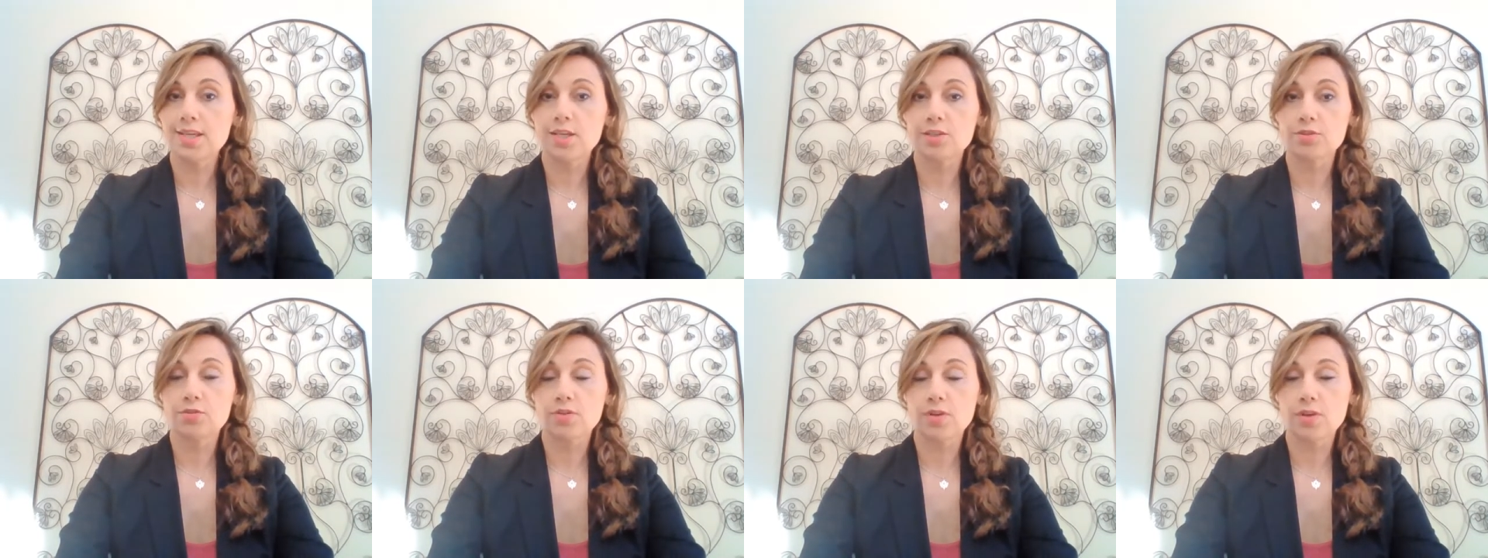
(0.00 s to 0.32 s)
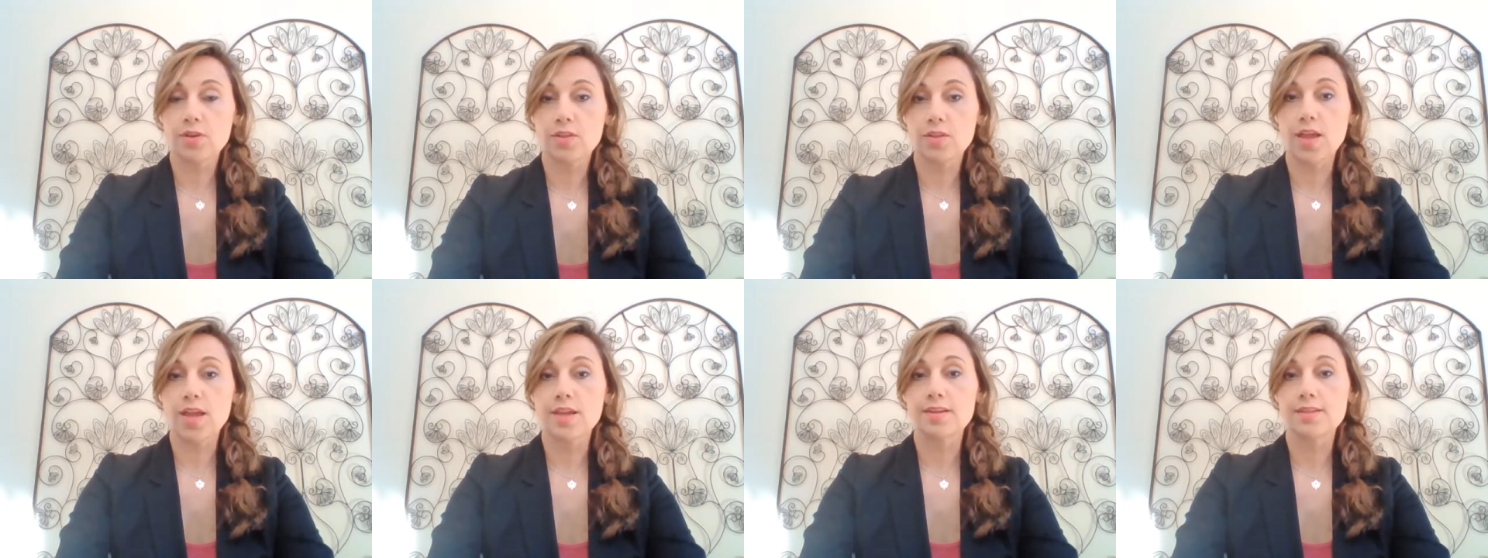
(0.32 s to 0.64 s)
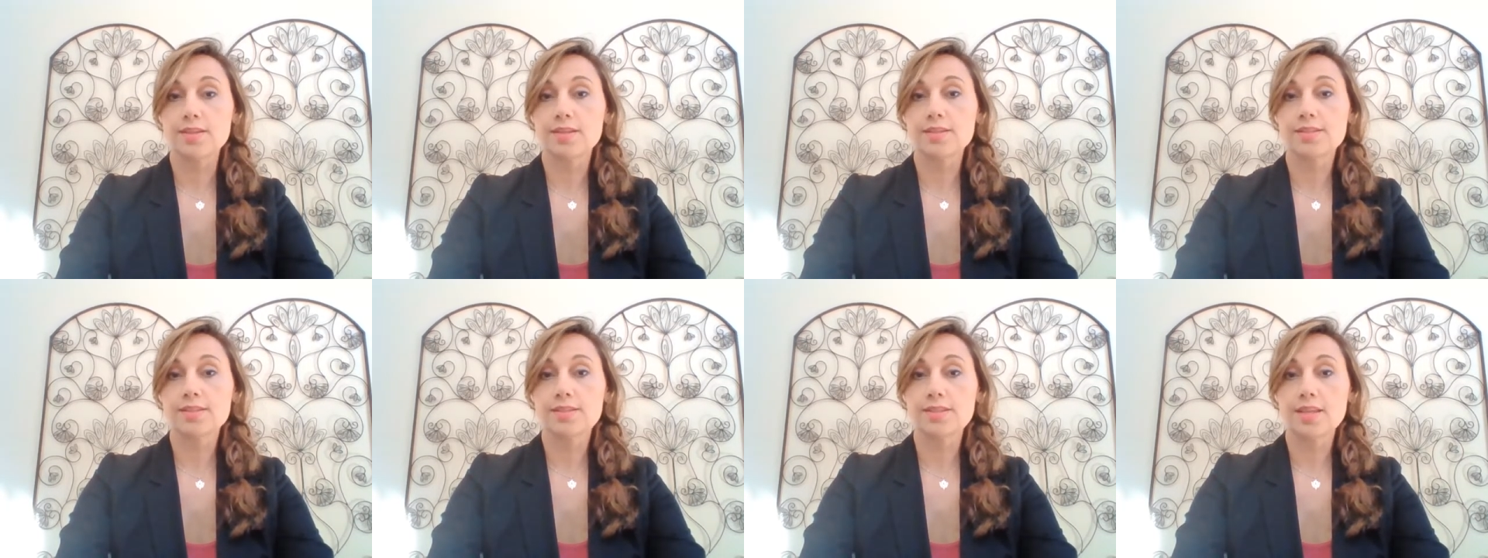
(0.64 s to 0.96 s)

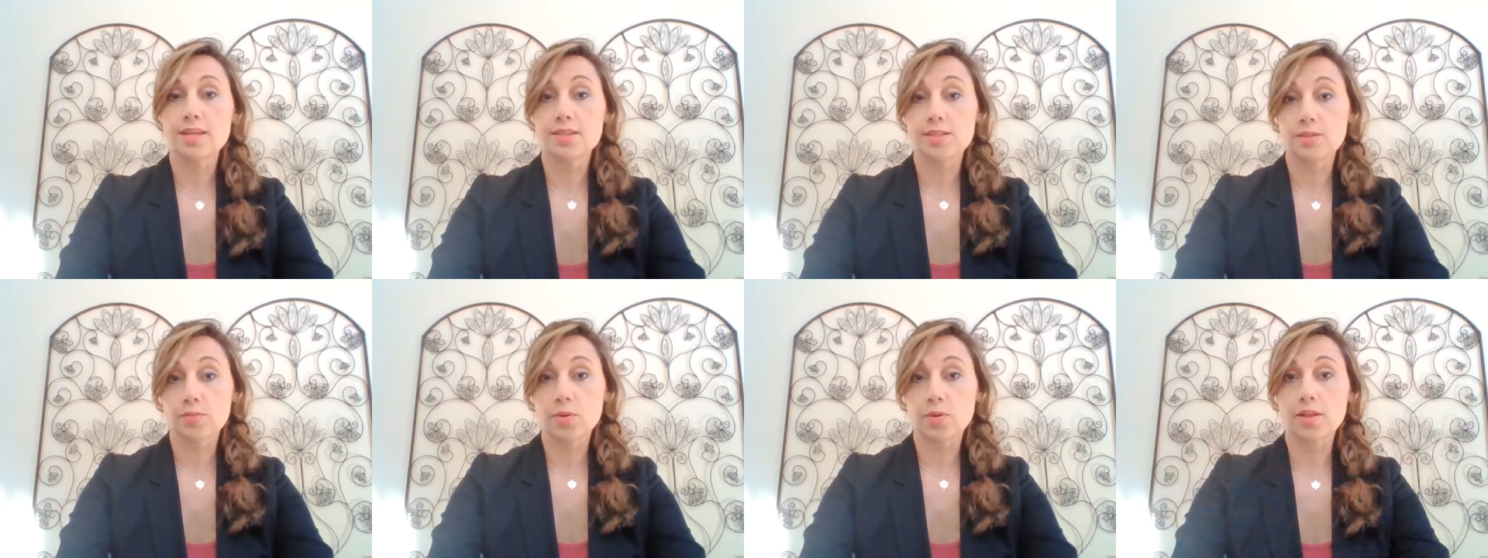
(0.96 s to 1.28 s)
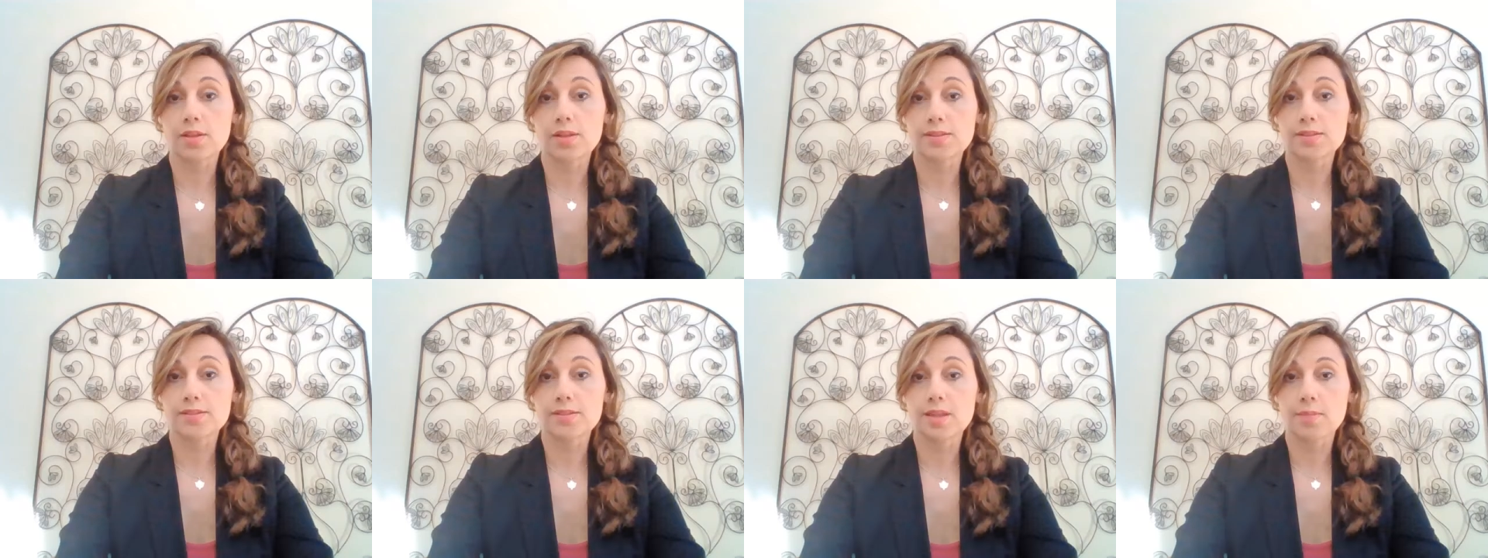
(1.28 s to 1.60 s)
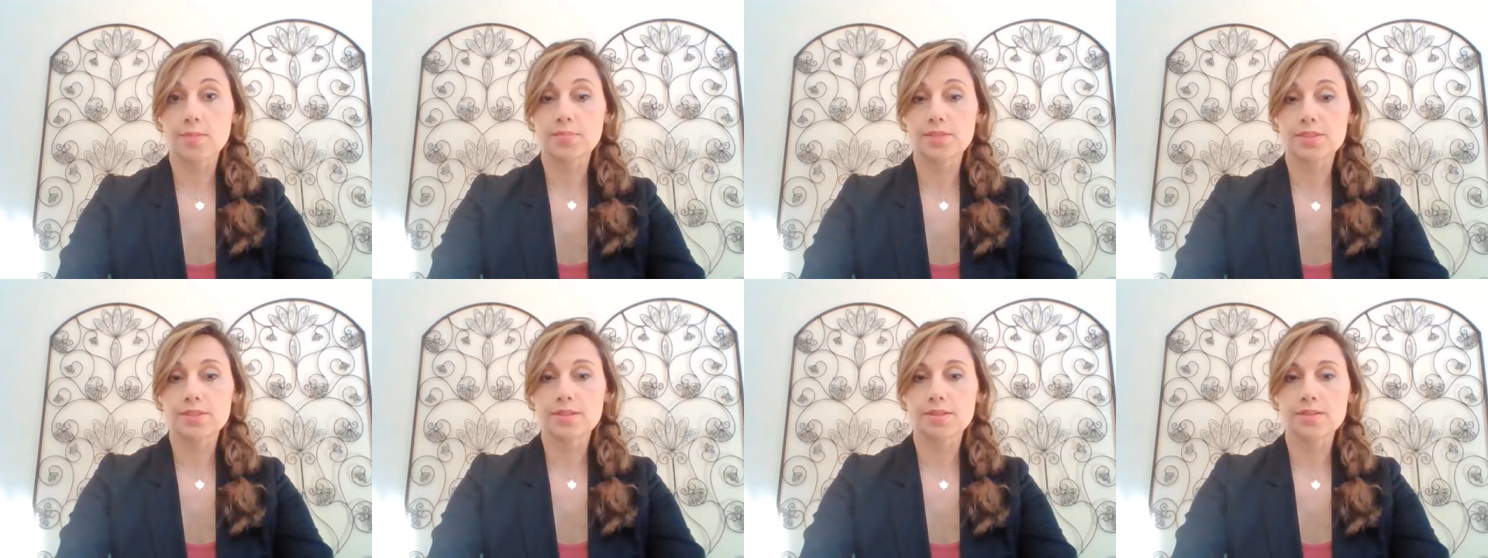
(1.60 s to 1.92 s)
enterocolitis, as well as
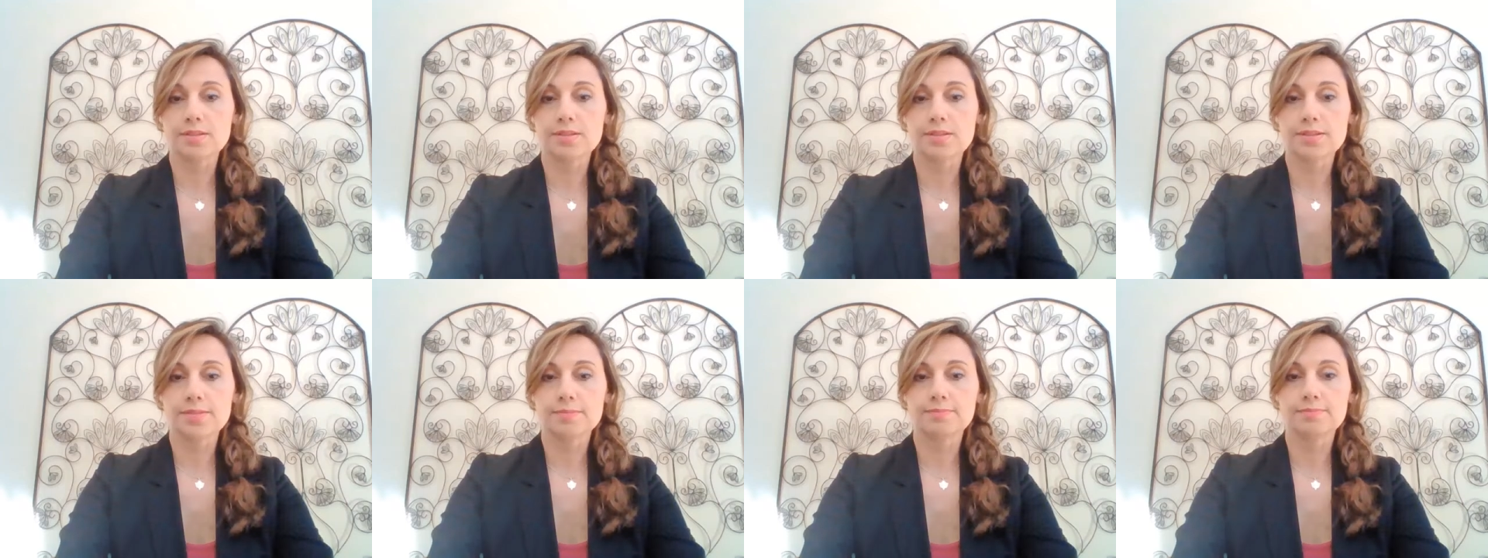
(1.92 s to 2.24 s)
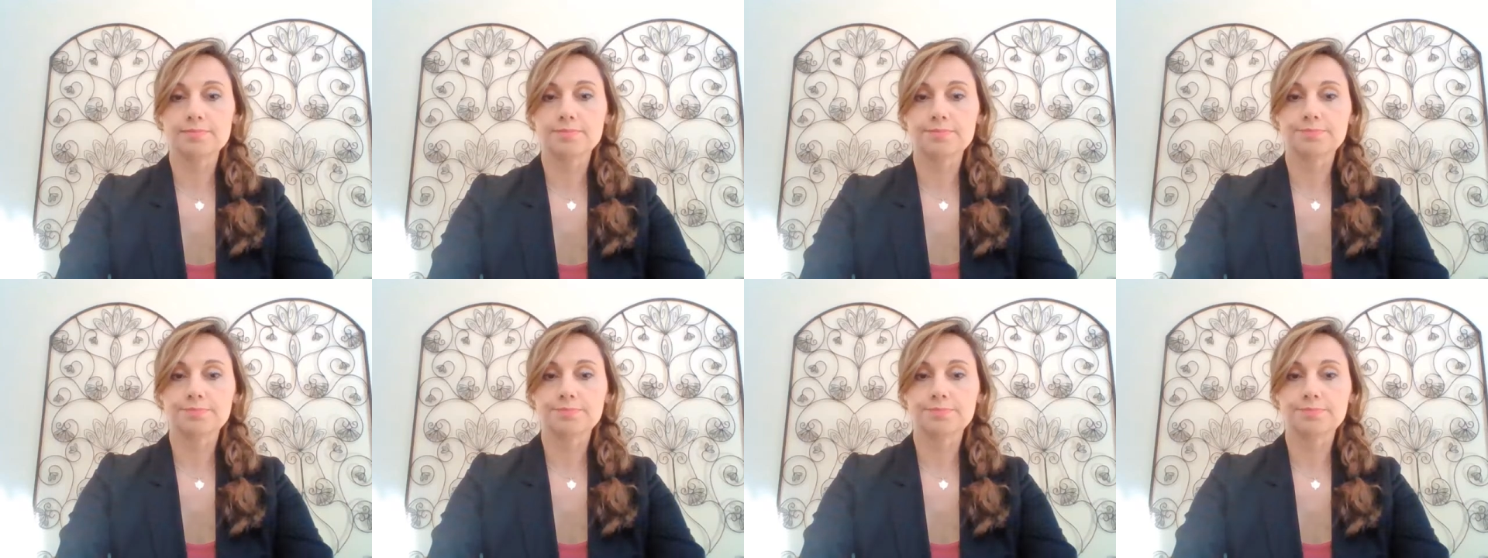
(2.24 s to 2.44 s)
sepsis.